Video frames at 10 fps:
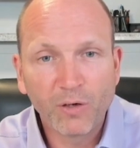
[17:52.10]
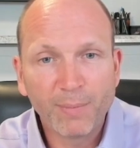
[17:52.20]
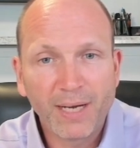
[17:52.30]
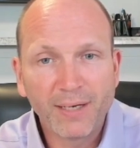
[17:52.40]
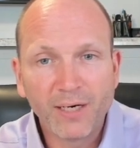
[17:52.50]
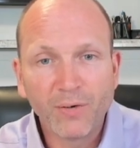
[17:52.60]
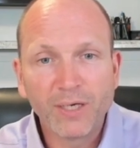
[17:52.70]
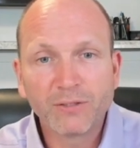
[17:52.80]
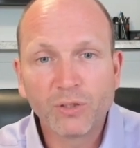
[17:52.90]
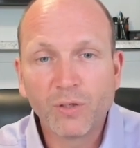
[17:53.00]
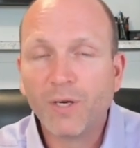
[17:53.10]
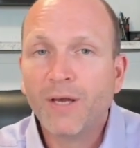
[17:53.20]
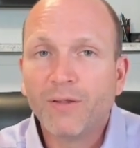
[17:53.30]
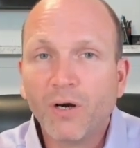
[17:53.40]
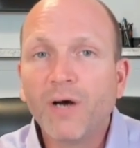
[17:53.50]
Urbana area. So
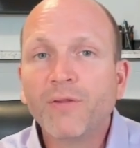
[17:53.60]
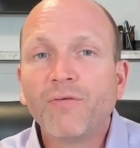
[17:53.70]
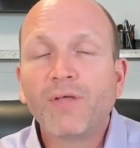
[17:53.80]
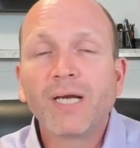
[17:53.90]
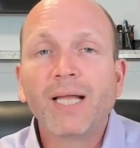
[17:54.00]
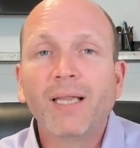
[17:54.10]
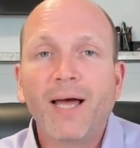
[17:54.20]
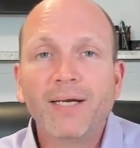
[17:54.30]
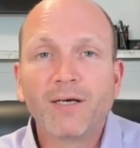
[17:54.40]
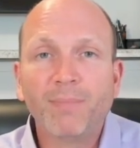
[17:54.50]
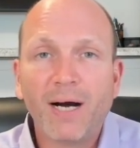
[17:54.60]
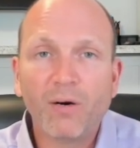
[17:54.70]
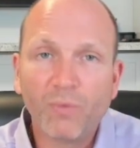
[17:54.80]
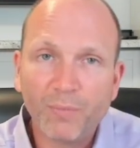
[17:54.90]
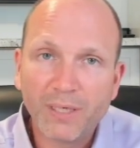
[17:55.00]
the other thing I like
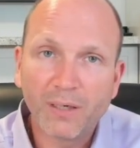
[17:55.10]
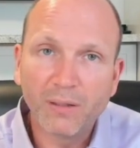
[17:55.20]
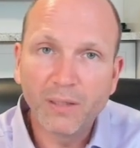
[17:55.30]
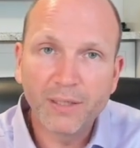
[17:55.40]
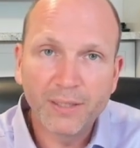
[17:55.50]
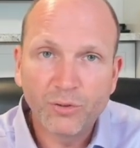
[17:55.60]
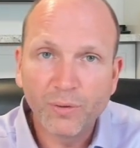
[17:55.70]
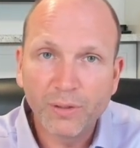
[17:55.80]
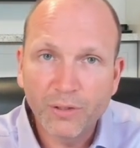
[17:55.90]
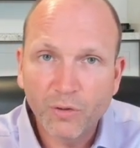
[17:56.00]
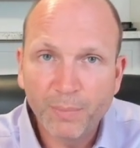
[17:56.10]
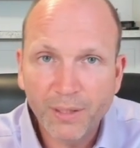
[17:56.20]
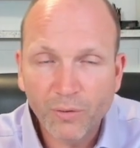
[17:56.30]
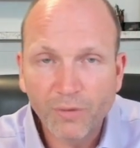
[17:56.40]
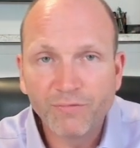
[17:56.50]
about when we get into a little
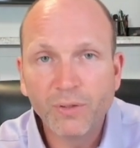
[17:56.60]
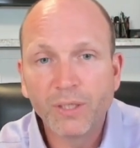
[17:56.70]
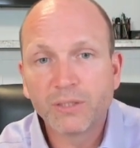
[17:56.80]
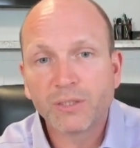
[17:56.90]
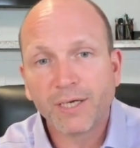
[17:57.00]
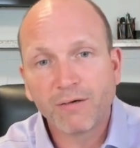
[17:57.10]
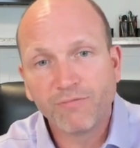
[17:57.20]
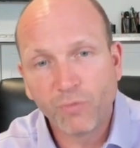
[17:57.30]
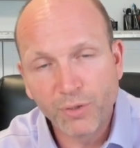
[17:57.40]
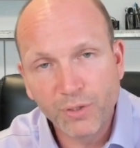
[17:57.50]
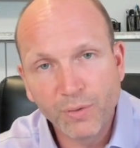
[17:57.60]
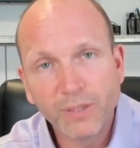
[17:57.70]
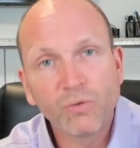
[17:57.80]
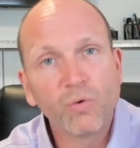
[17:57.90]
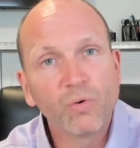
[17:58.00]
bigger of units, like a
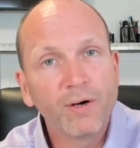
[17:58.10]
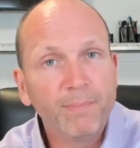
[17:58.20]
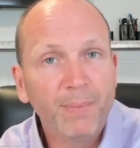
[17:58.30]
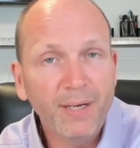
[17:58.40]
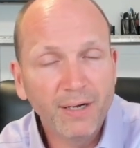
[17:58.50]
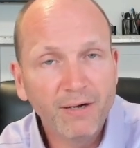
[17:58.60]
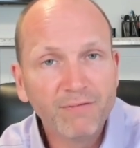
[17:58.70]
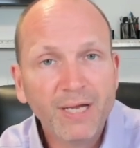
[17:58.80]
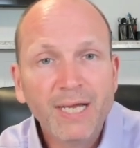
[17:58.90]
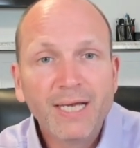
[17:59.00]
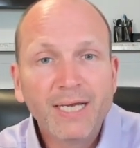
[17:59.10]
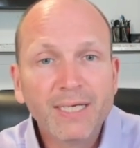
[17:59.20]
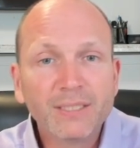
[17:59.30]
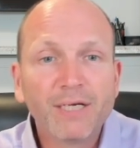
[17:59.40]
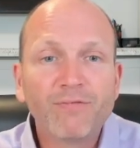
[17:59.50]
4-unit or above,
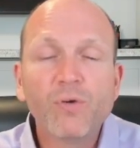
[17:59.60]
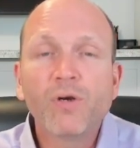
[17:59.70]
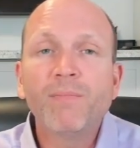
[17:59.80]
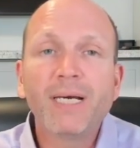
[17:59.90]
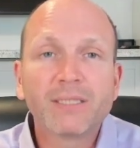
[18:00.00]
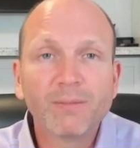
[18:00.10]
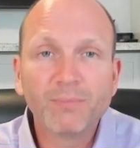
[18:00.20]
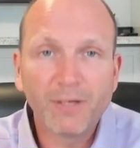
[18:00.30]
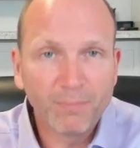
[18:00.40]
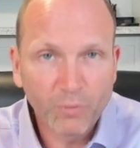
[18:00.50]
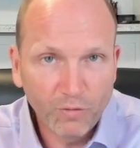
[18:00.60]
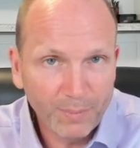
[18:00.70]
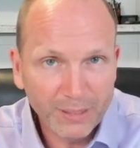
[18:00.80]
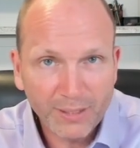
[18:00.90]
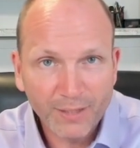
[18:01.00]
is if you can make some
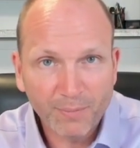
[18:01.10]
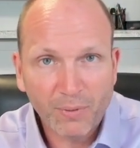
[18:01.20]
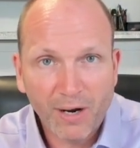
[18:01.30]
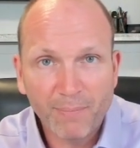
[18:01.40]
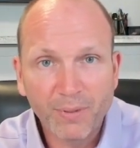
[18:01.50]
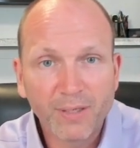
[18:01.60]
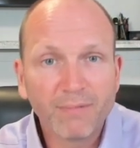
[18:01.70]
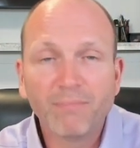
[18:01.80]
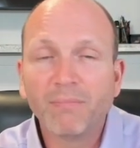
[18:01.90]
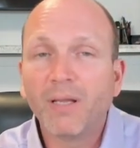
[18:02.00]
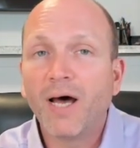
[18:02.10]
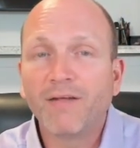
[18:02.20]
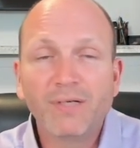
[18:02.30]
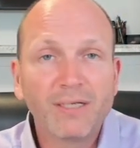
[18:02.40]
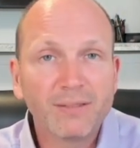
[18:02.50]
improvements at the property. A lot
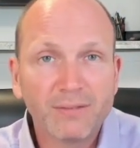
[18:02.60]
of it